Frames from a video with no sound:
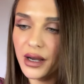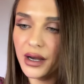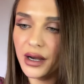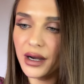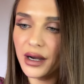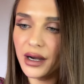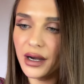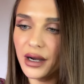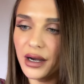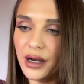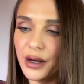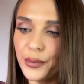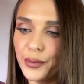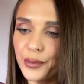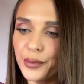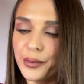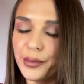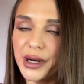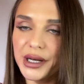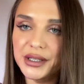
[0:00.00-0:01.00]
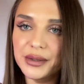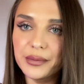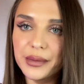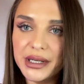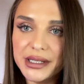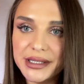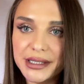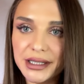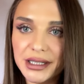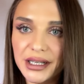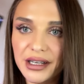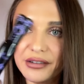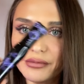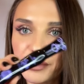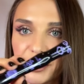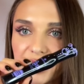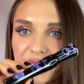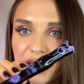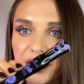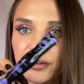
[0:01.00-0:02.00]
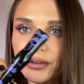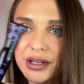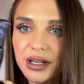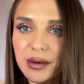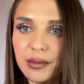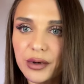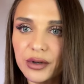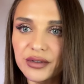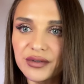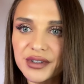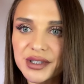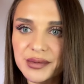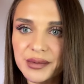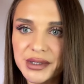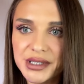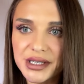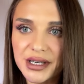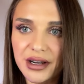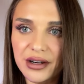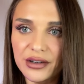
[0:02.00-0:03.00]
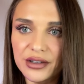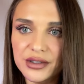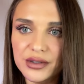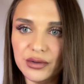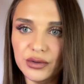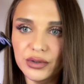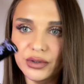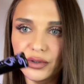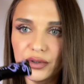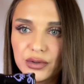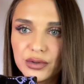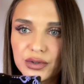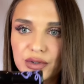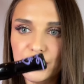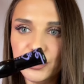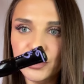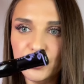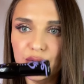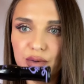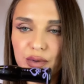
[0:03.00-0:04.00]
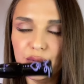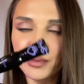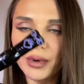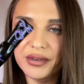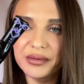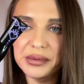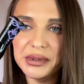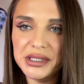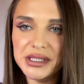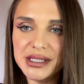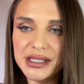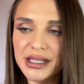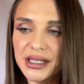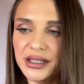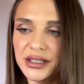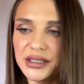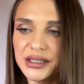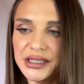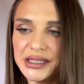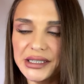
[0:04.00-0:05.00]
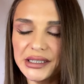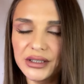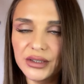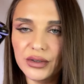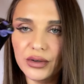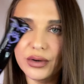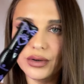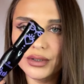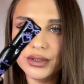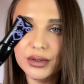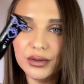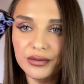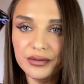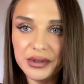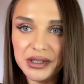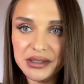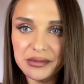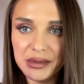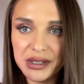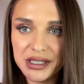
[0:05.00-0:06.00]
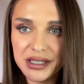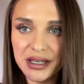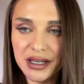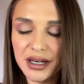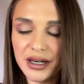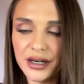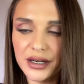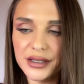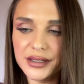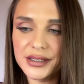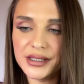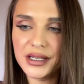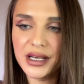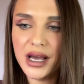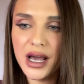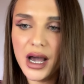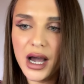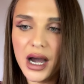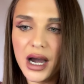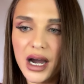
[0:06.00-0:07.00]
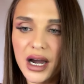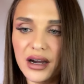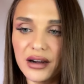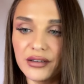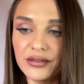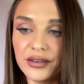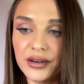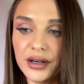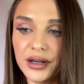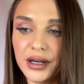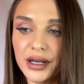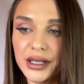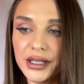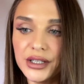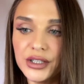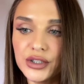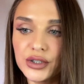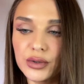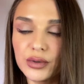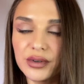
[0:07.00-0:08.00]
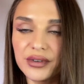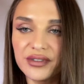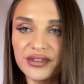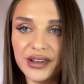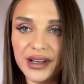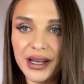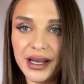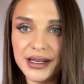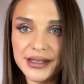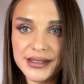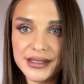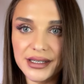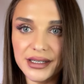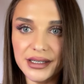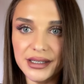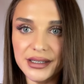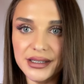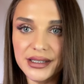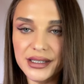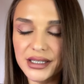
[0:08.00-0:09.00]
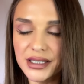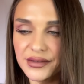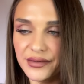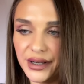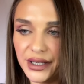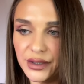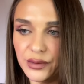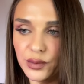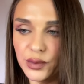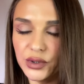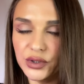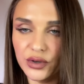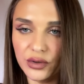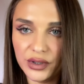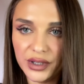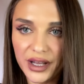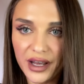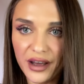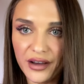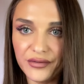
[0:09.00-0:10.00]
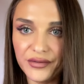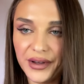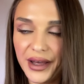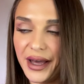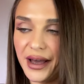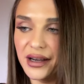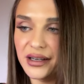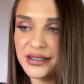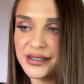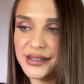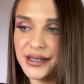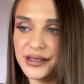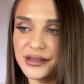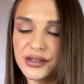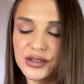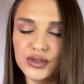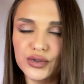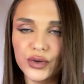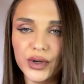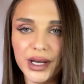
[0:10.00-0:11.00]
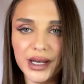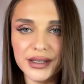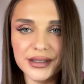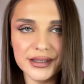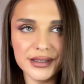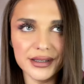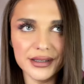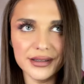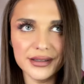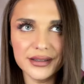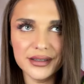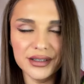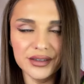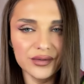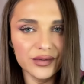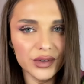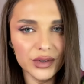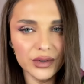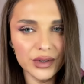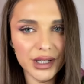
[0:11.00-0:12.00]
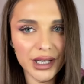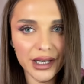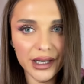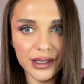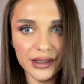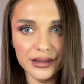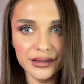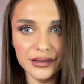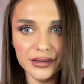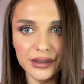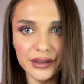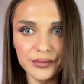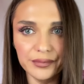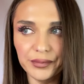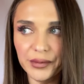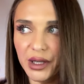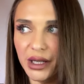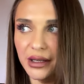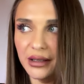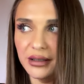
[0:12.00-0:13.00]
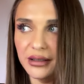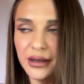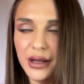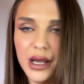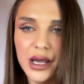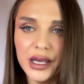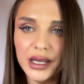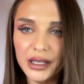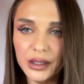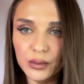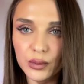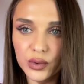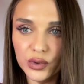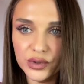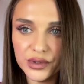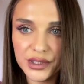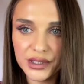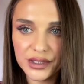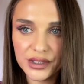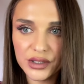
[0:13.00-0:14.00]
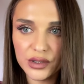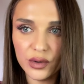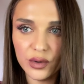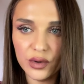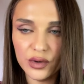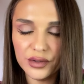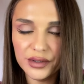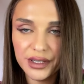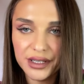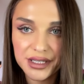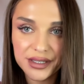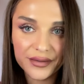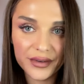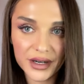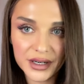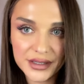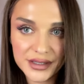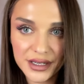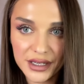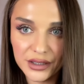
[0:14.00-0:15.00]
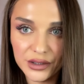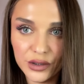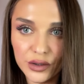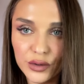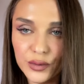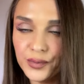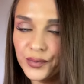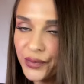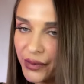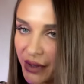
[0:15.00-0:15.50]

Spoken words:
But basically, I've been hearing about these mascaras on YouTube. I've been seeing TikToks with these mascaras. The issue with Essence is that we don't have access to Essence in the UK, in like in Boots and so on, as far as I know.